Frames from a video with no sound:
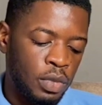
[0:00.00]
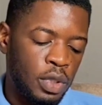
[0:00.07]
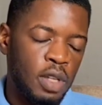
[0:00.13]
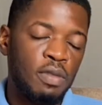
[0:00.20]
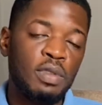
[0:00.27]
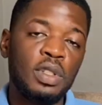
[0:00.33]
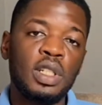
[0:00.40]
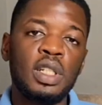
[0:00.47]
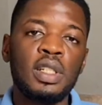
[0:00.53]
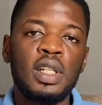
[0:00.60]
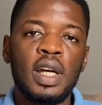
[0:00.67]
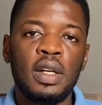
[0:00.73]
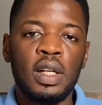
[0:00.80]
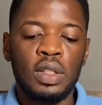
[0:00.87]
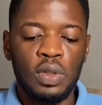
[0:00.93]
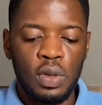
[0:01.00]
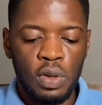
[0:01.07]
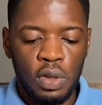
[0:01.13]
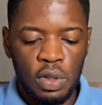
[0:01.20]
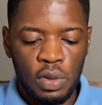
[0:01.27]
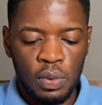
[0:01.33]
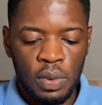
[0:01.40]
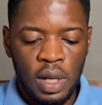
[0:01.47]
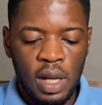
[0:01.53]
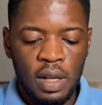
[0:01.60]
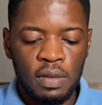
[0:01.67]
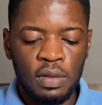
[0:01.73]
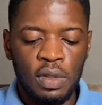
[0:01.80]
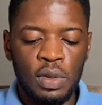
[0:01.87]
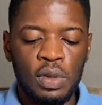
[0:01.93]
Then for the indirect cost, we
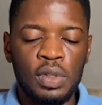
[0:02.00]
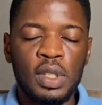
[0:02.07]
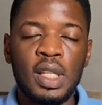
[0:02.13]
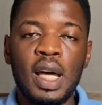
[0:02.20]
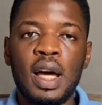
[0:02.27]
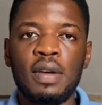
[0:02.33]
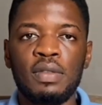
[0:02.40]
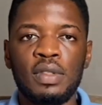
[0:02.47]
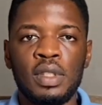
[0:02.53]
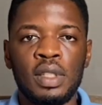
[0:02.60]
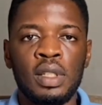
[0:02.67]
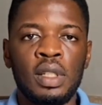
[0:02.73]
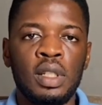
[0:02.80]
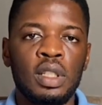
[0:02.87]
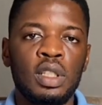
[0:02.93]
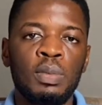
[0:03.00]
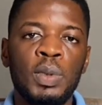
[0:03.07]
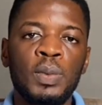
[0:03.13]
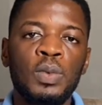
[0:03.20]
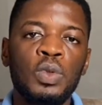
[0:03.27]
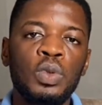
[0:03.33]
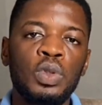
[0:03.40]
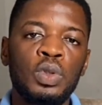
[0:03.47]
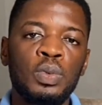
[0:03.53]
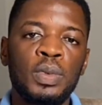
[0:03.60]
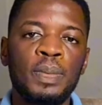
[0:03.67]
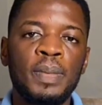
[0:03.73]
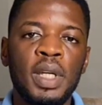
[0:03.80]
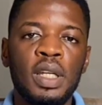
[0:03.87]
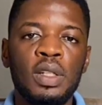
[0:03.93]
have your staffs, the people who will be
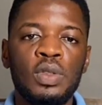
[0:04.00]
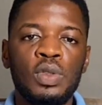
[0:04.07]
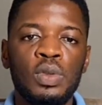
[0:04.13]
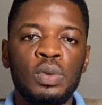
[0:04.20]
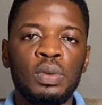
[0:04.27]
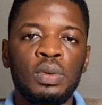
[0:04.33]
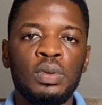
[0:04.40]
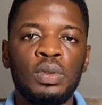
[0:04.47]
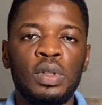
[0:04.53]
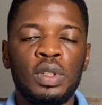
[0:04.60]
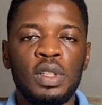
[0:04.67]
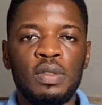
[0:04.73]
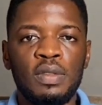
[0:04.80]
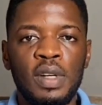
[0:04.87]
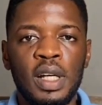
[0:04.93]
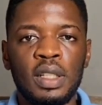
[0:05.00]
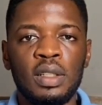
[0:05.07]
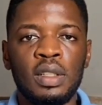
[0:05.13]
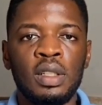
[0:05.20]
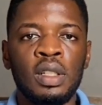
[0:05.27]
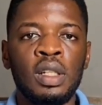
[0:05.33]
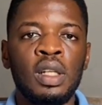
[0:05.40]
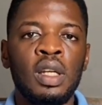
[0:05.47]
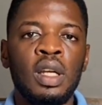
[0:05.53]
paying to run the factory,